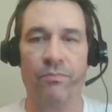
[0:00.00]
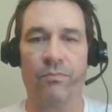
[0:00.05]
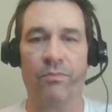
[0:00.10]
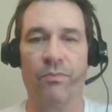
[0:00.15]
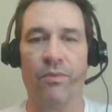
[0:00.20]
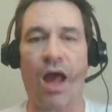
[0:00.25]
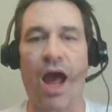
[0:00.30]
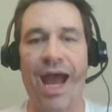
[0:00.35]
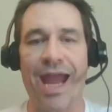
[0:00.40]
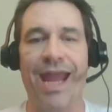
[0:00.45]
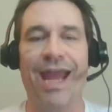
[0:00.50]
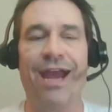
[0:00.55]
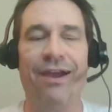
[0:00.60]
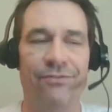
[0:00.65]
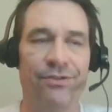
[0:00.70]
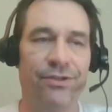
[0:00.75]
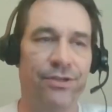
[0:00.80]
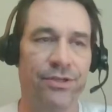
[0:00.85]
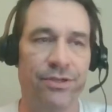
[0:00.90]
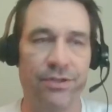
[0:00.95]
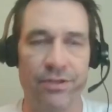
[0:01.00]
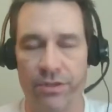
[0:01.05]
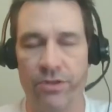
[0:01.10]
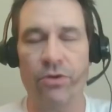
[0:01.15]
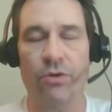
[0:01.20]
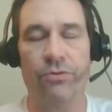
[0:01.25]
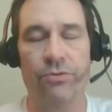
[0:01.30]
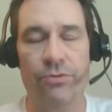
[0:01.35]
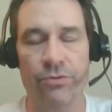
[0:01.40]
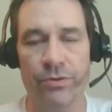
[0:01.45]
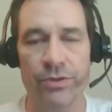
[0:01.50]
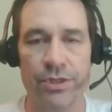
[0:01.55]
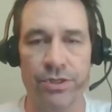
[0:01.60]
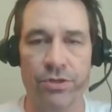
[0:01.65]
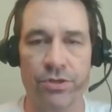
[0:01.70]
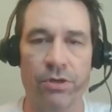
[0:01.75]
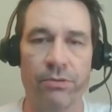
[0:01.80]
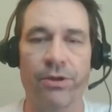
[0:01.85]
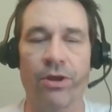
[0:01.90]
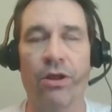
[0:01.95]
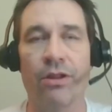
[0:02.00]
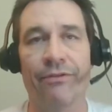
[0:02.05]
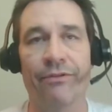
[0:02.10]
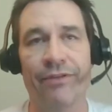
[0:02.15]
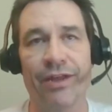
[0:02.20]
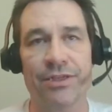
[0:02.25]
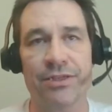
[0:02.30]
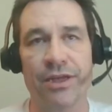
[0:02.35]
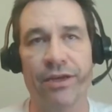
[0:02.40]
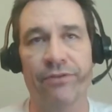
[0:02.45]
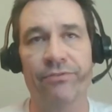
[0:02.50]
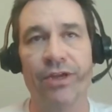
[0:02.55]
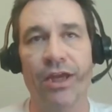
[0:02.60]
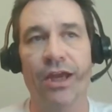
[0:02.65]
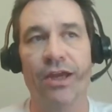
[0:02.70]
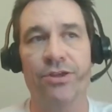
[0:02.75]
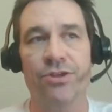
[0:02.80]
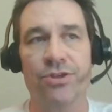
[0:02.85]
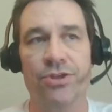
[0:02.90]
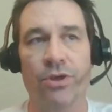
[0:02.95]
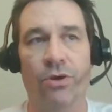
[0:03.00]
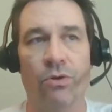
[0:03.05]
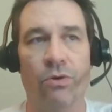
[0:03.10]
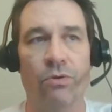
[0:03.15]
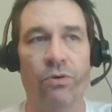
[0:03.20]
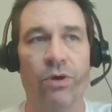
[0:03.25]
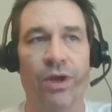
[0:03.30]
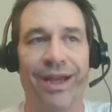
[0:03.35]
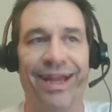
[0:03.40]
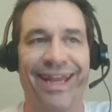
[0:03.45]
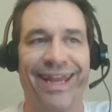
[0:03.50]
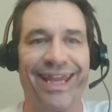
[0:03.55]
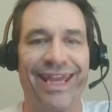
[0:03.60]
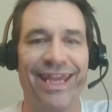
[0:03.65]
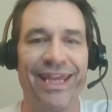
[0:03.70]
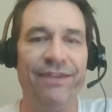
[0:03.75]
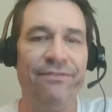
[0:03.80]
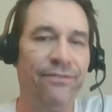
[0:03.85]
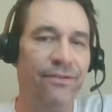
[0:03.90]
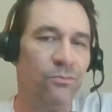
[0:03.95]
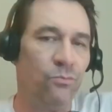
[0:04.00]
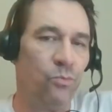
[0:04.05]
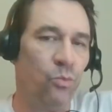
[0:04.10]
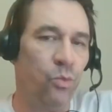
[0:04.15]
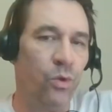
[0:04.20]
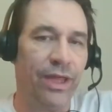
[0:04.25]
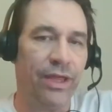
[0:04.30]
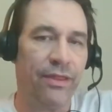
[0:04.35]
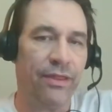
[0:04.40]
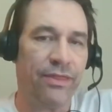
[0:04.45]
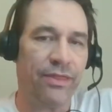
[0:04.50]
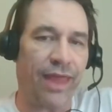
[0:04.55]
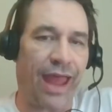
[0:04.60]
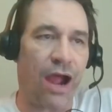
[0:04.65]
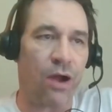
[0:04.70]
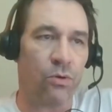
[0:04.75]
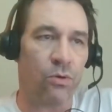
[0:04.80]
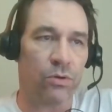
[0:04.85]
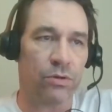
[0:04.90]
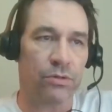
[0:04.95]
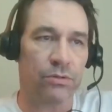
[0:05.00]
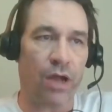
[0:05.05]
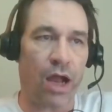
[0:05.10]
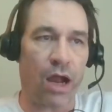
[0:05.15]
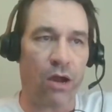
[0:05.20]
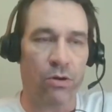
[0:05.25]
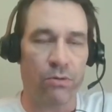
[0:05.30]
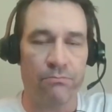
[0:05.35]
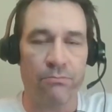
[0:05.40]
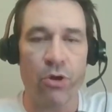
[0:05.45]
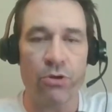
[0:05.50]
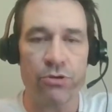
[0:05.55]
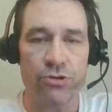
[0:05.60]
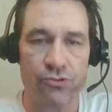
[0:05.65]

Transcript: I have to go through and determine all of that stuff. So even with our our most